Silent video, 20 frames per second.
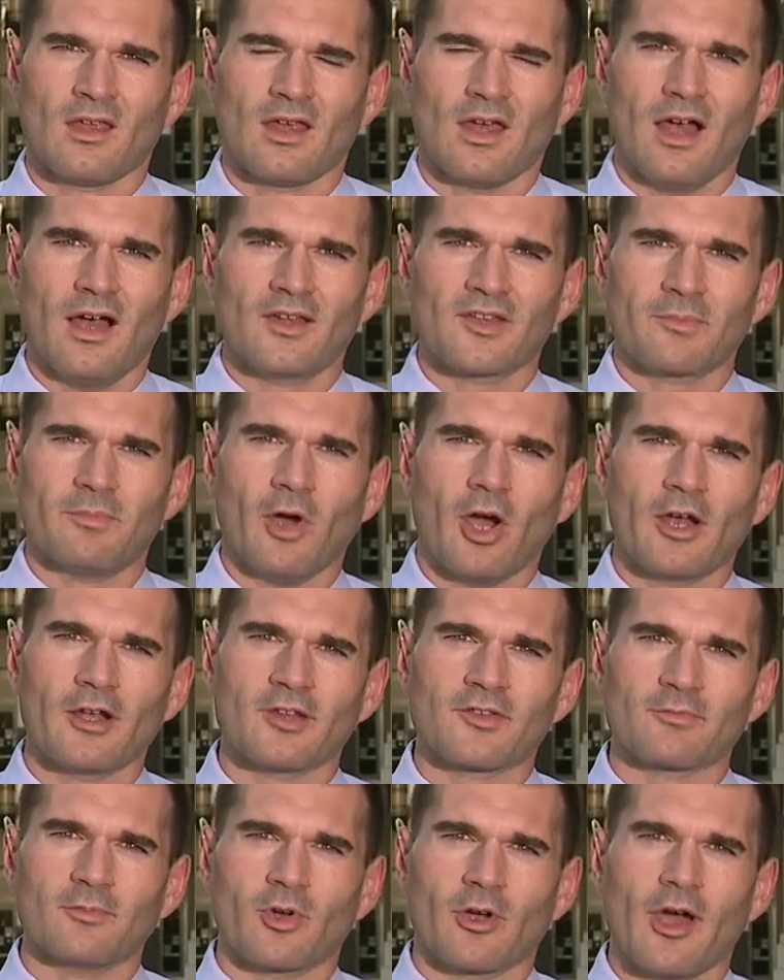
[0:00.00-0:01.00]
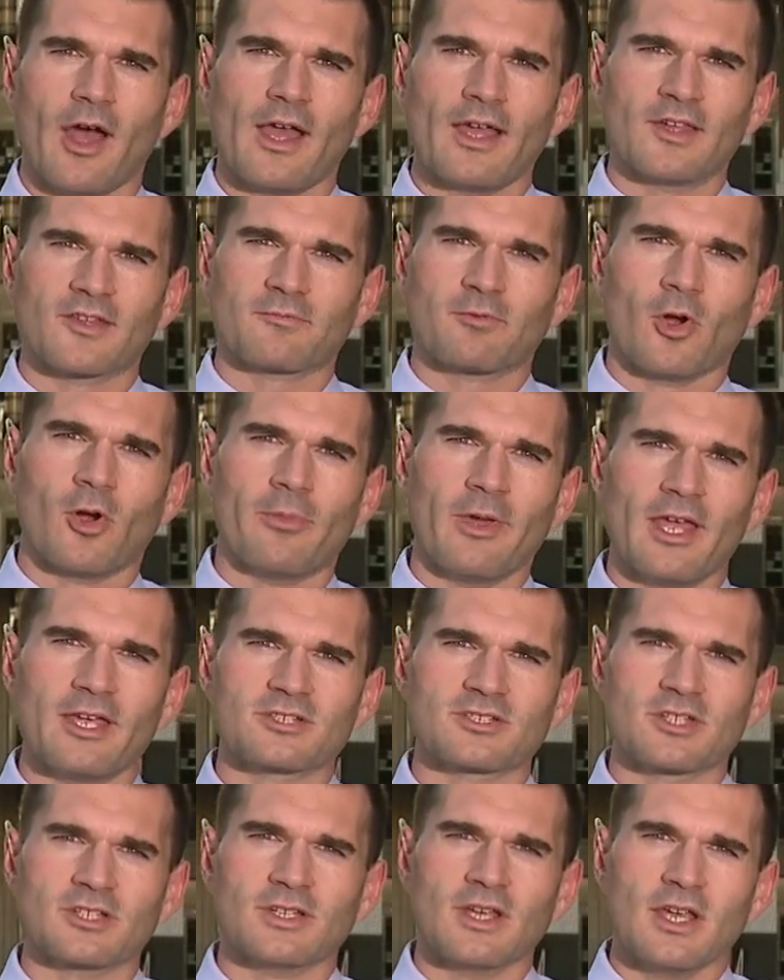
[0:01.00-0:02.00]
As a part of Mariah's
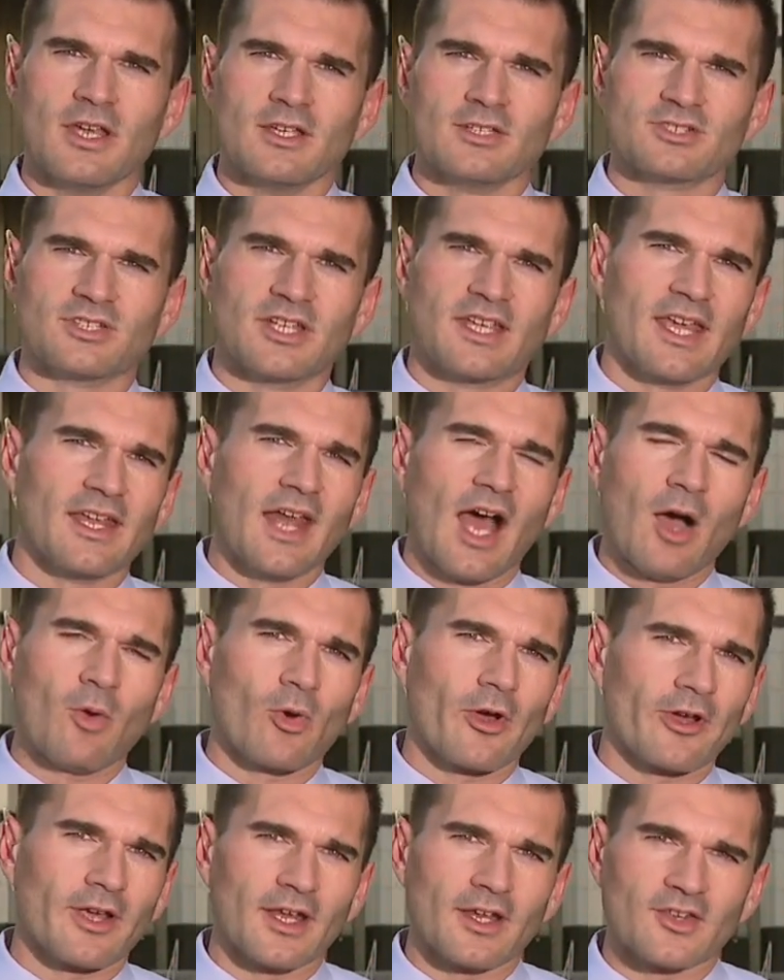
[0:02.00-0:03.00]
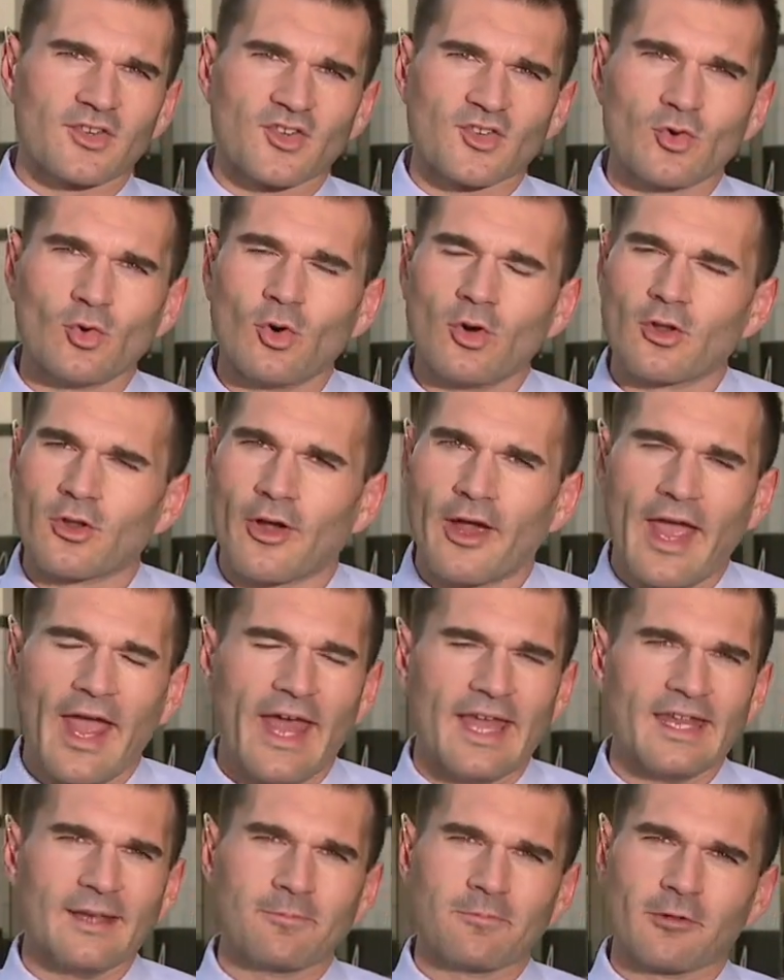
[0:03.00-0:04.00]
probation, she cannot work at a school or
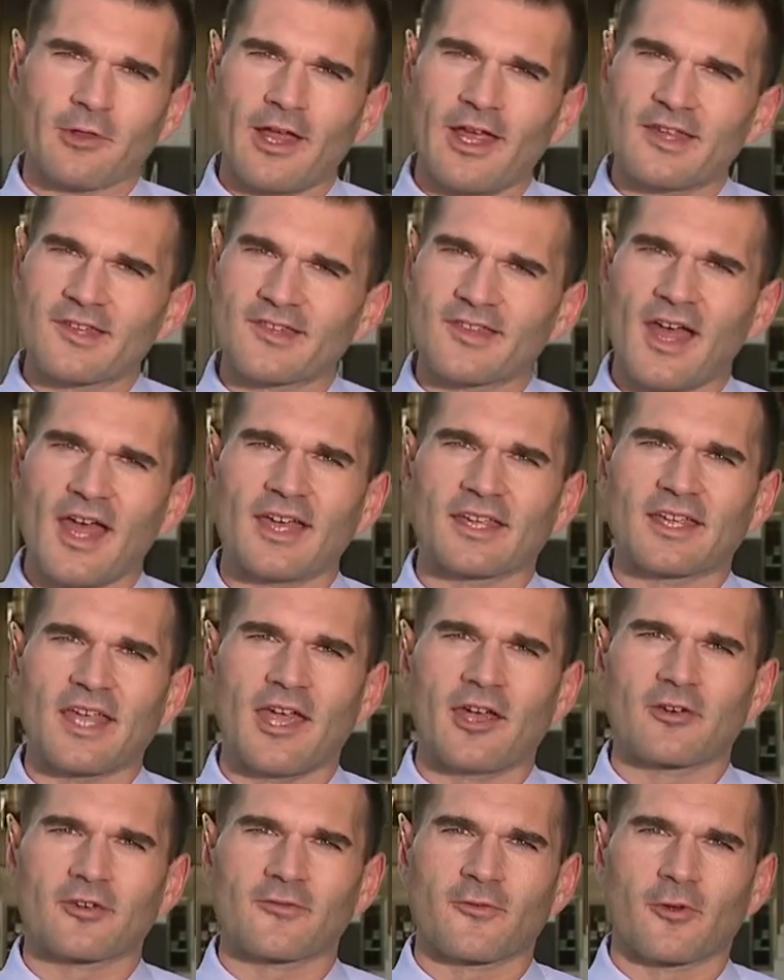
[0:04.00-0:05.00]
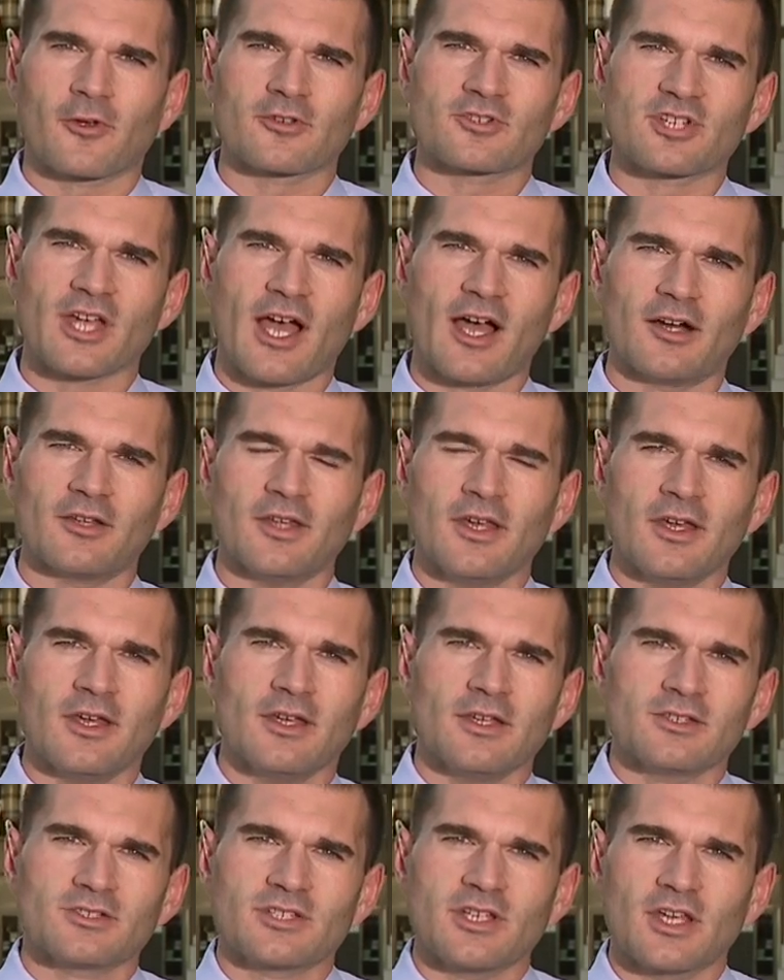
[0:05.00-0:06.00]
any place that cares for a child.
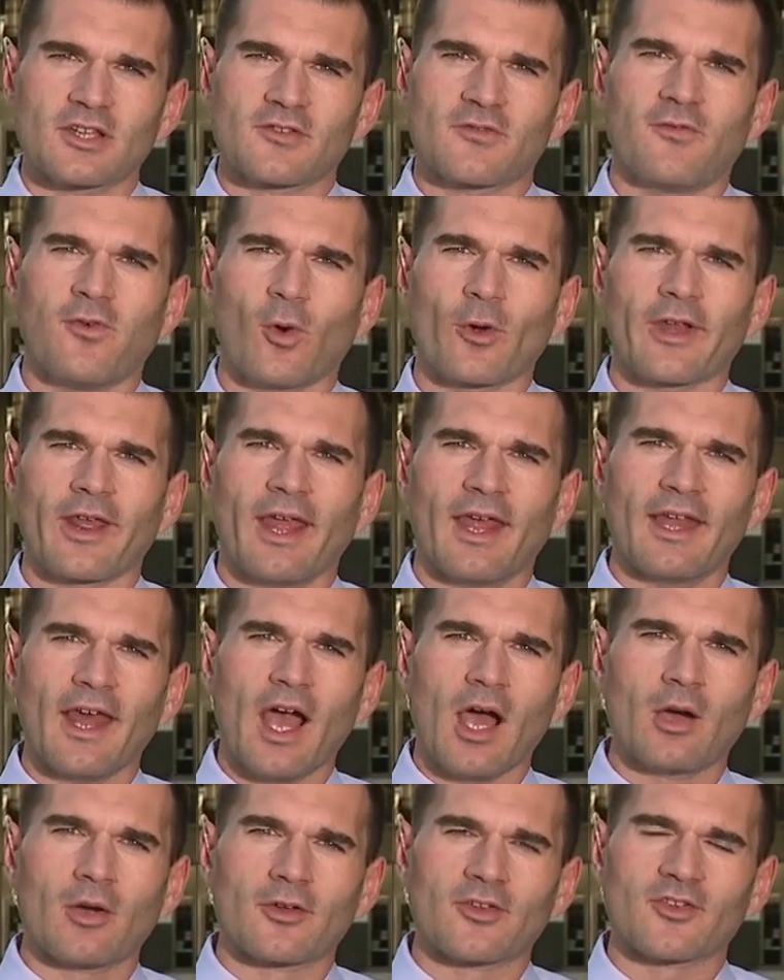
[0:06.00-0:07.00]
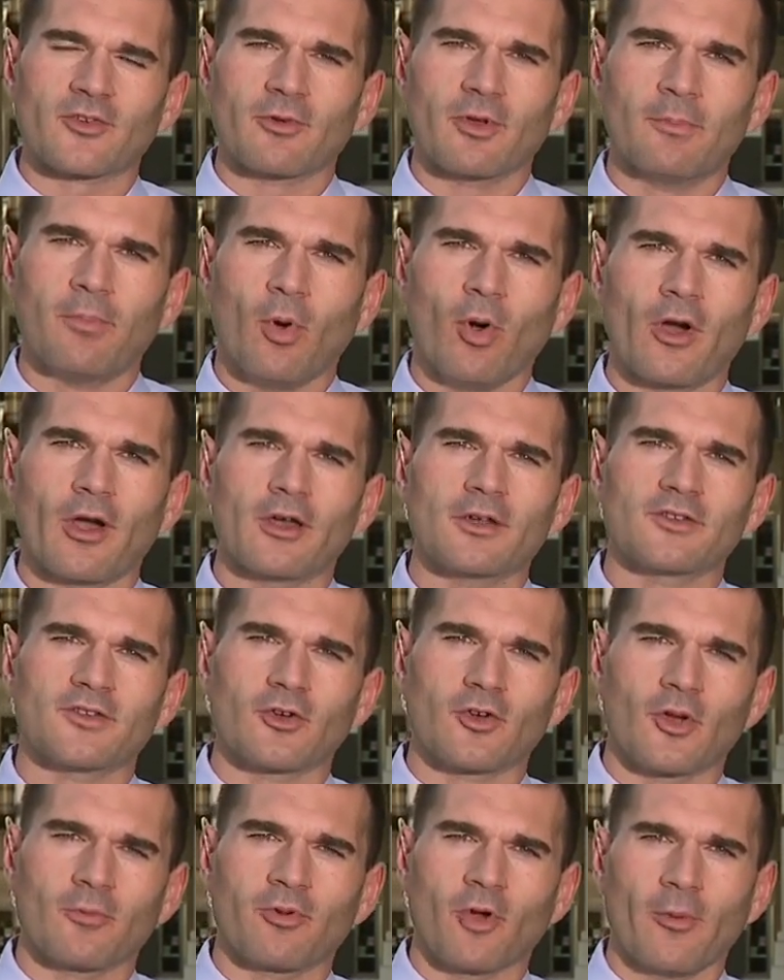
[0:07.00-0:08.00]
She has 48 hours to report
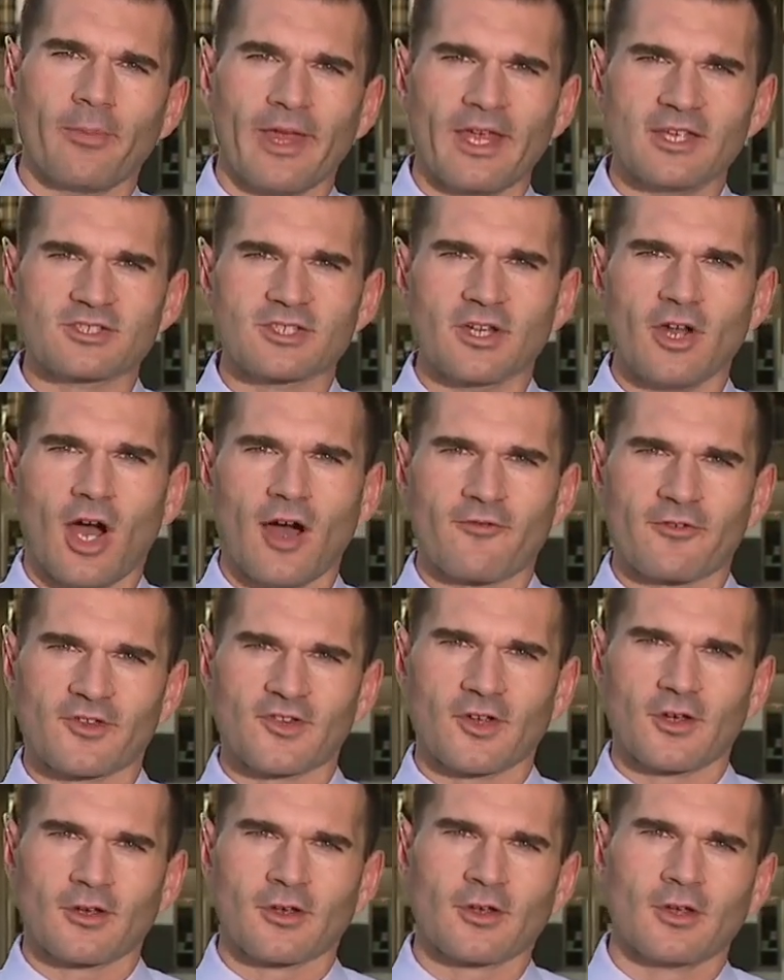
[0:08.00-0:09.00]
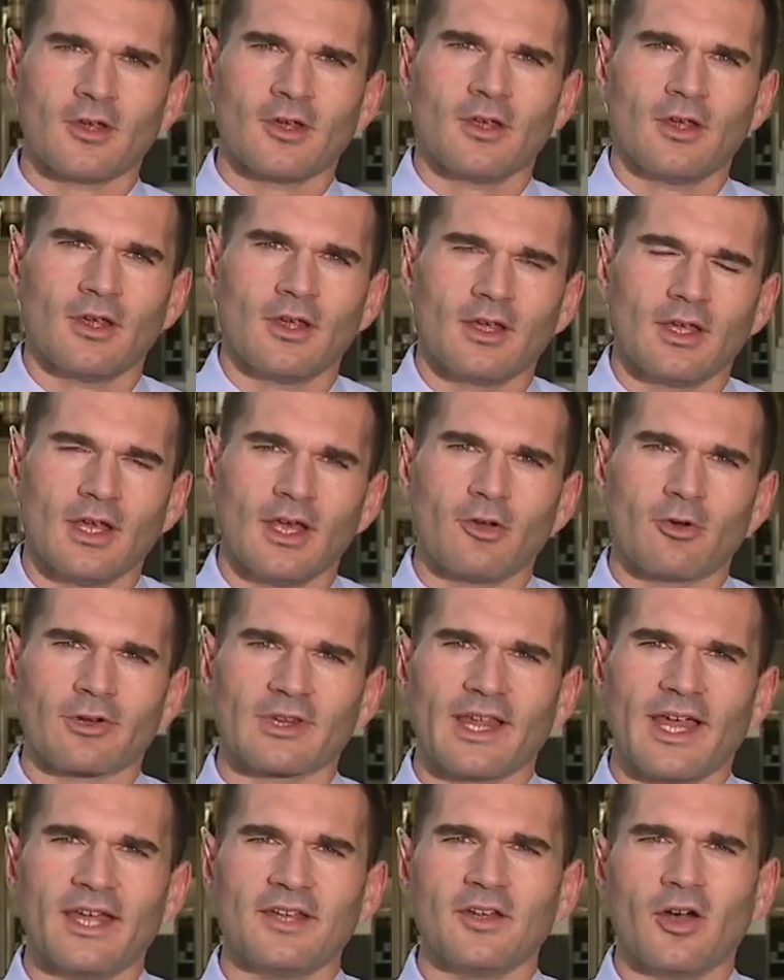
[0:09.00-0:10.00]
to her probation officer. In
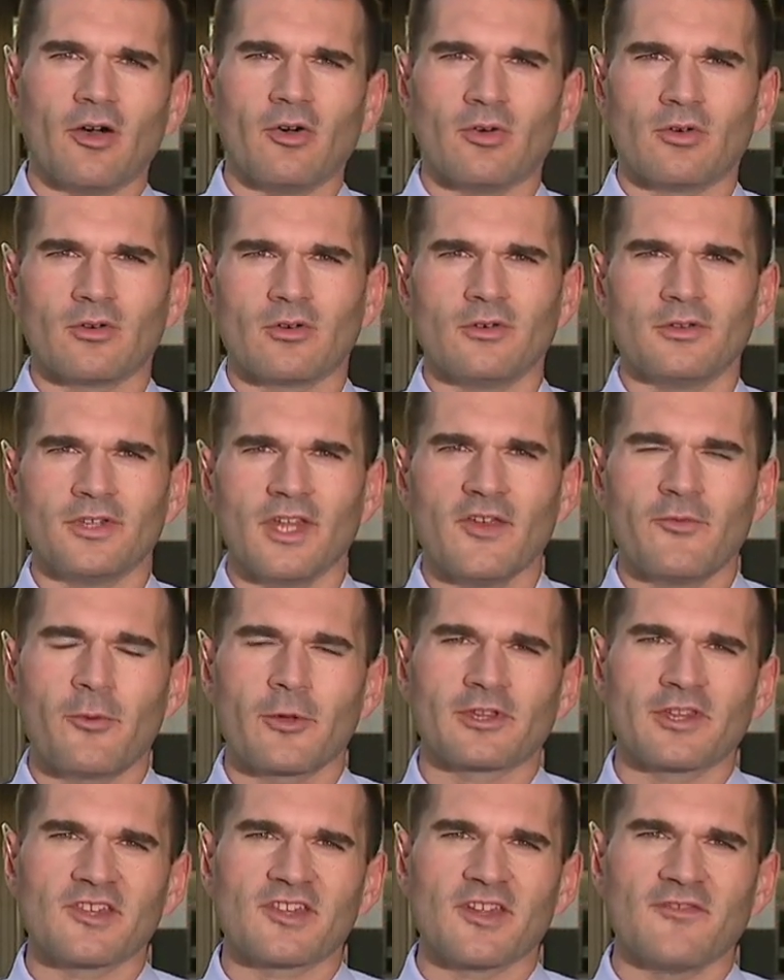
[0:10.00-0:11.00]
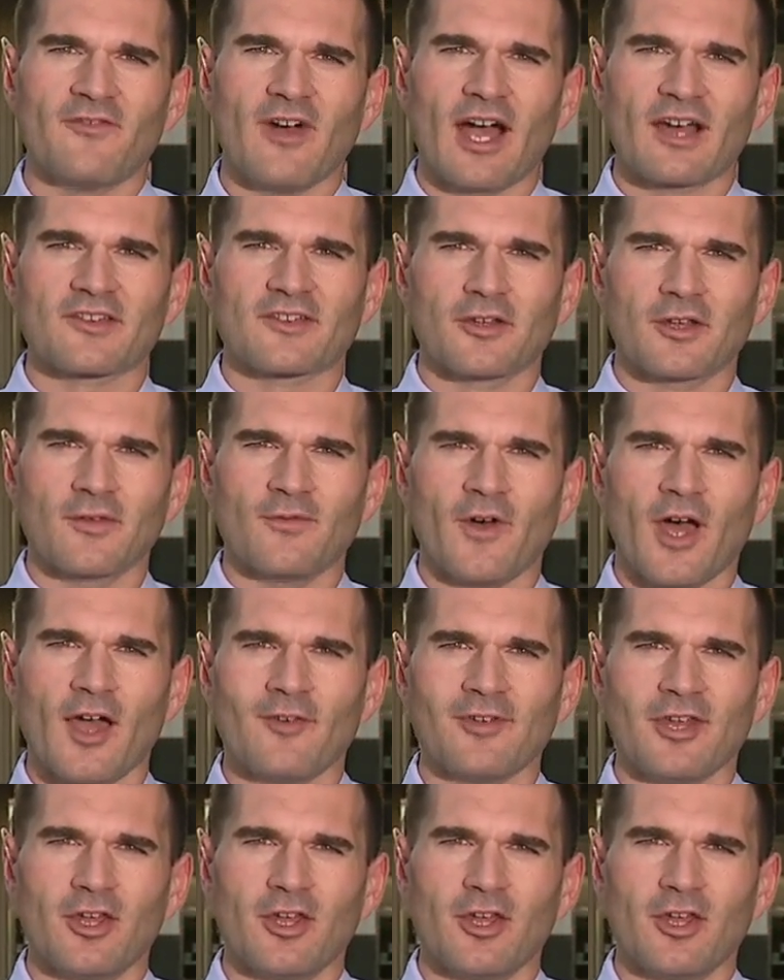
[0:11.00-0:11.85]
Orlando, Dave Puglisi, Fox 35